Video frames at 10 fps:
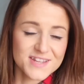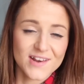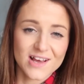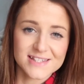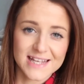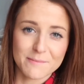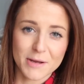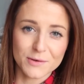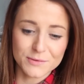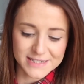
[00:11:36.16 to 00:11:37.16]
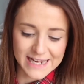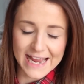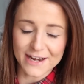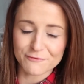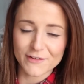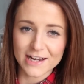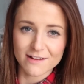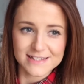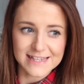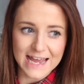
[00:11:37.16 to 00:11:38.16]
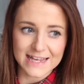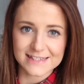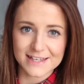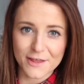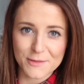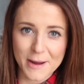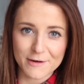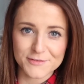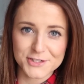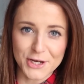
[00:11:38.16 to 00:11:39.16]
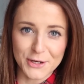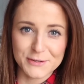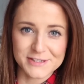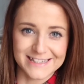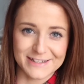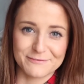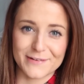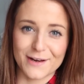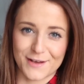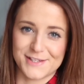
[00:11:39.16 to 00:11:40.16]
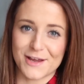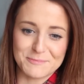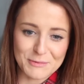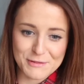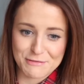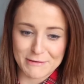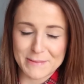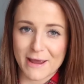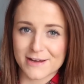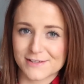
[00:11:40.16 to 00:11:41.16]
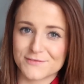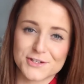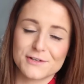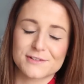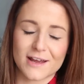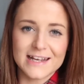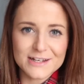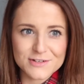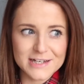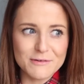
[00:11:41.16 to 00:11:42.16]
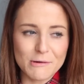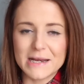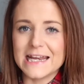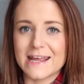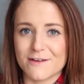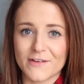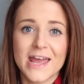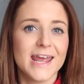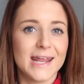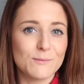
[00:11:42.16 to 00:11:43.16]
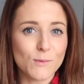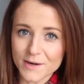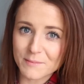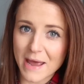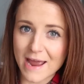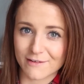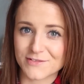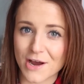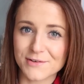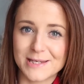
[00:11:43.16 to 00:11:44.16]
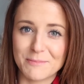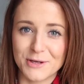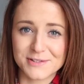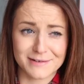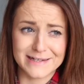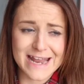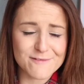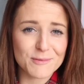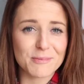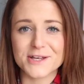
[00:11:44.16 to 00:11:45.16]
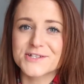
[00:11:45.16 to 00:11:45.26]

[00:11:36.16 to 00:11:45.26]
to the last thing in my haul today, and I've realised that it's another pair of shoes. I didn't realise that I'd bought 3 pairs of shoes. I literally normally live in 1 pair of Chelsea boots and I never buy